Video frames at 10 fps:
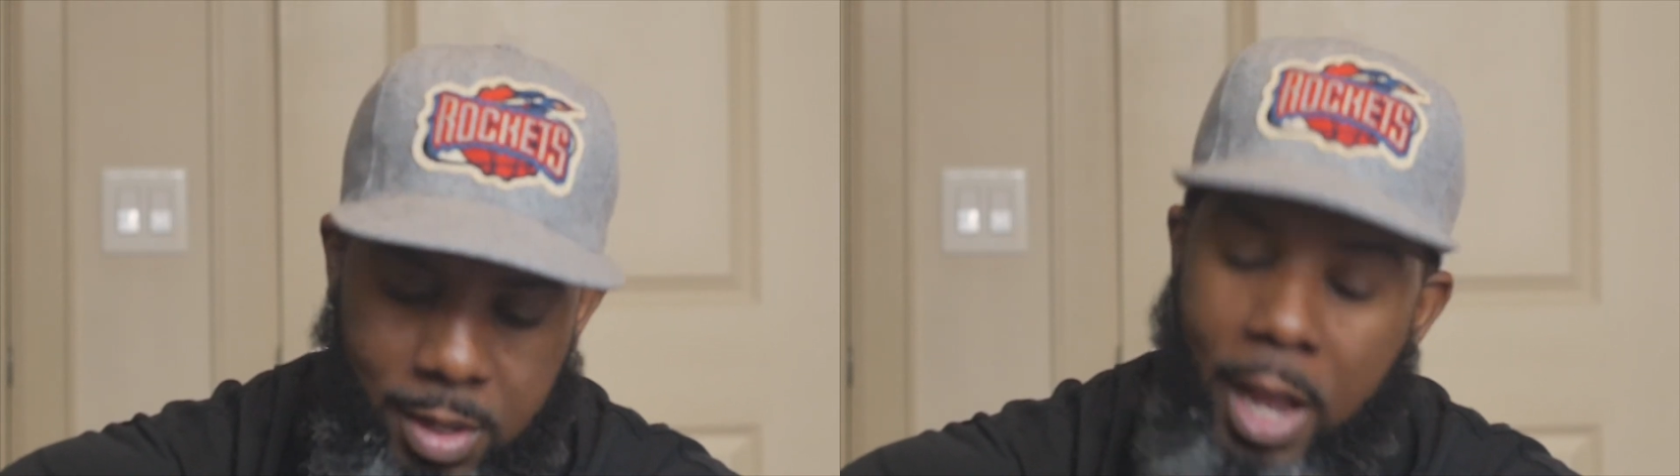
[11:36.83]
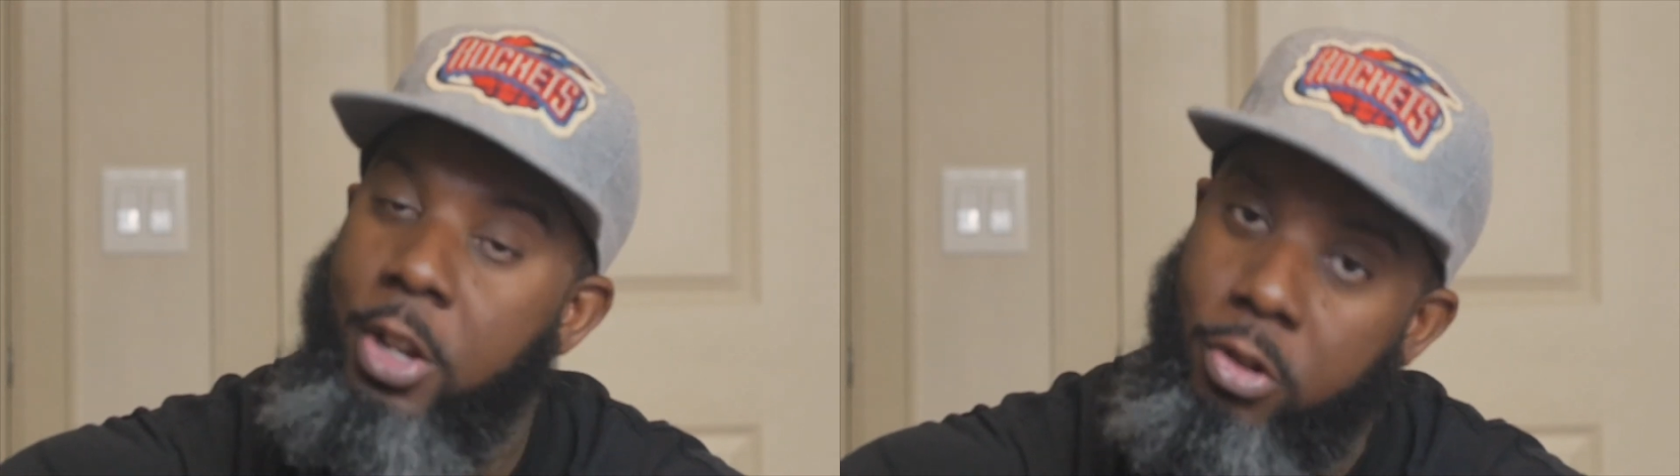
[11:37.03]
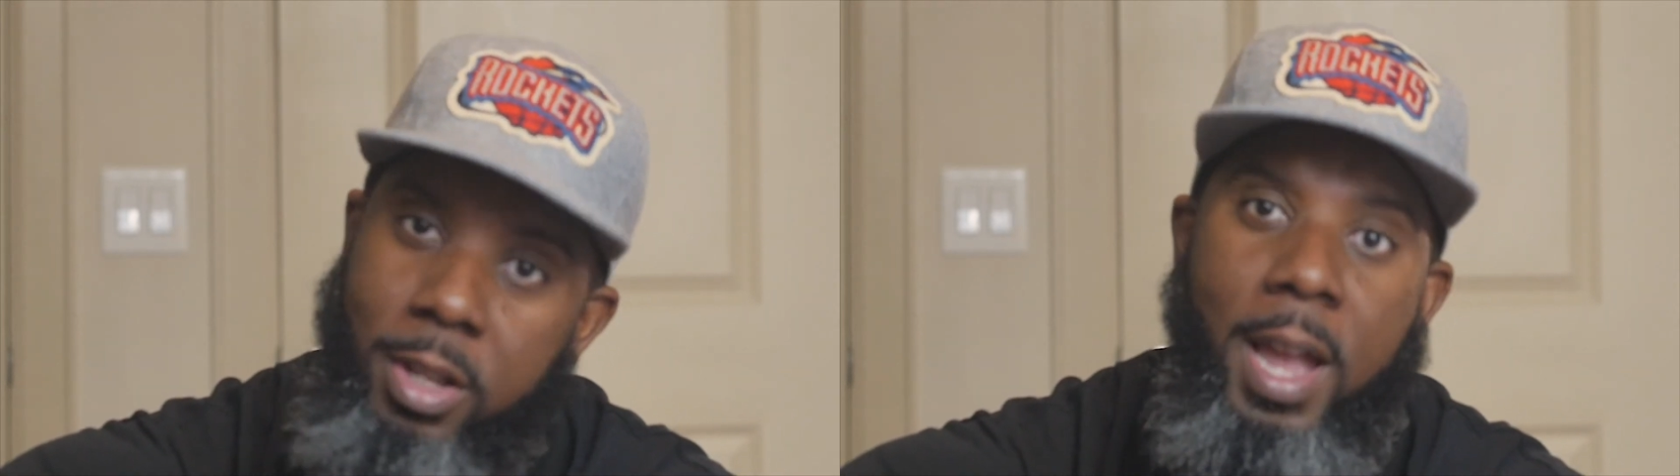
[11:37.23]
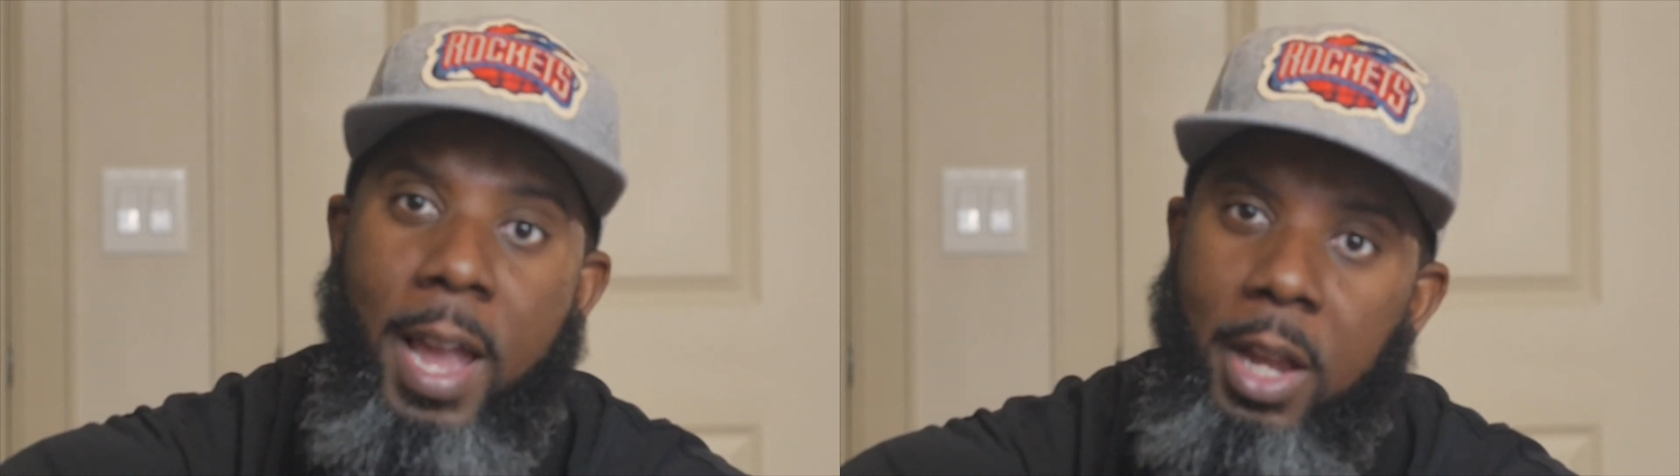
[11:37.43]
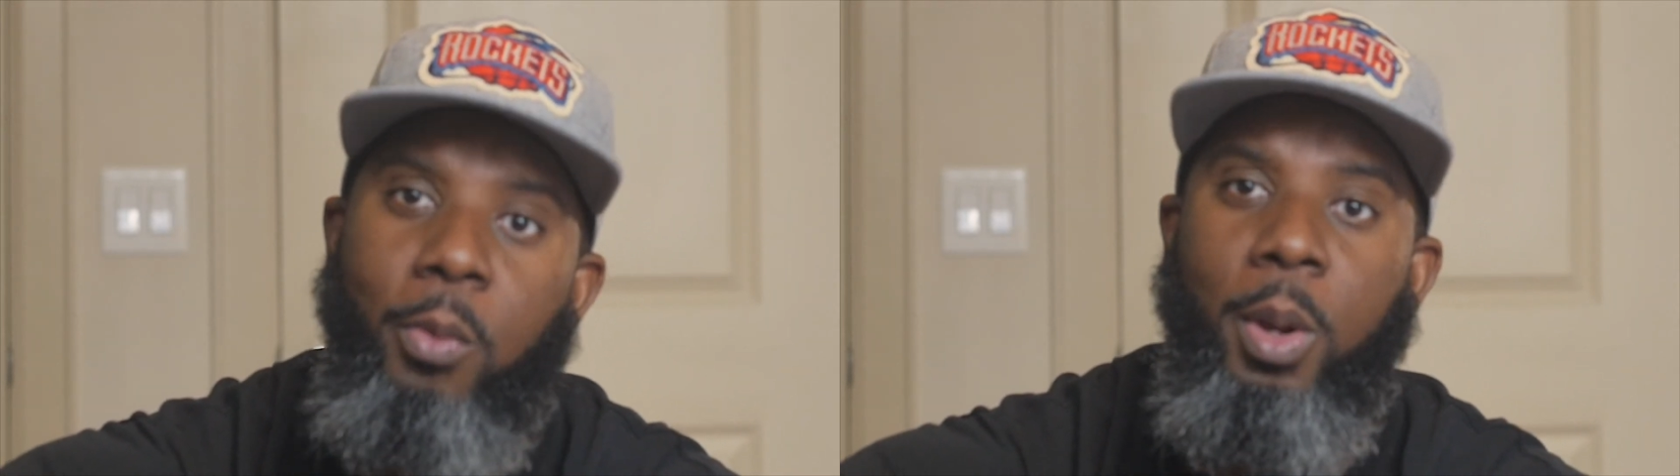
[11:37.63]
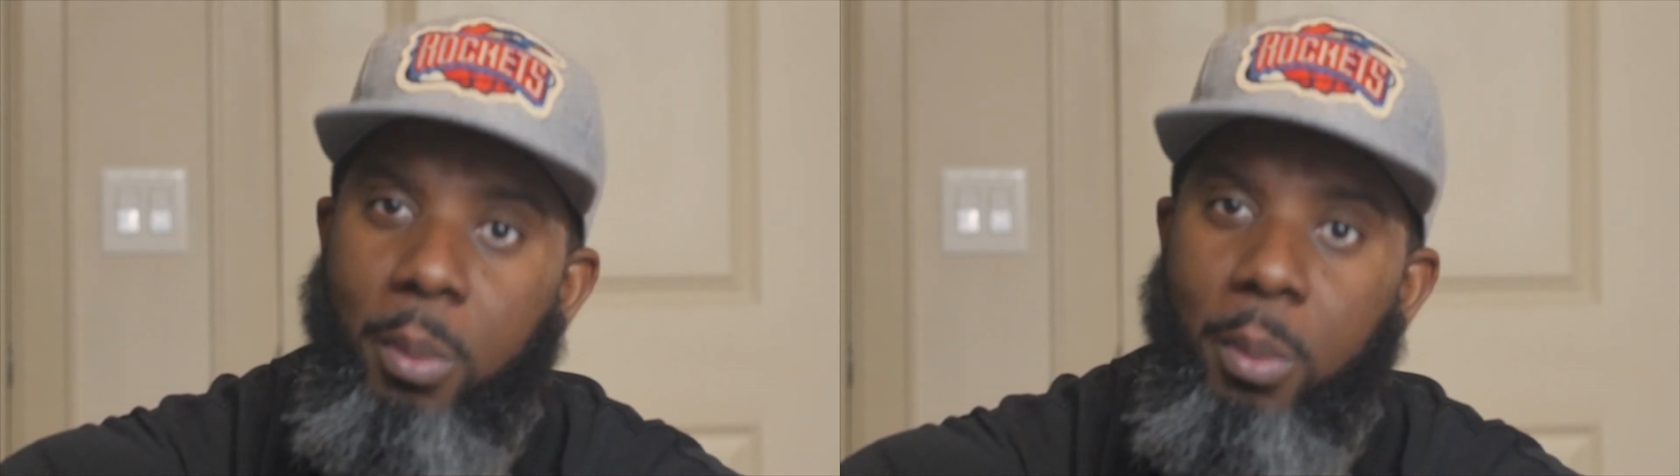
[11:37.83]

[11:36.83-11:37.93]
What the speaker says: I used to hang with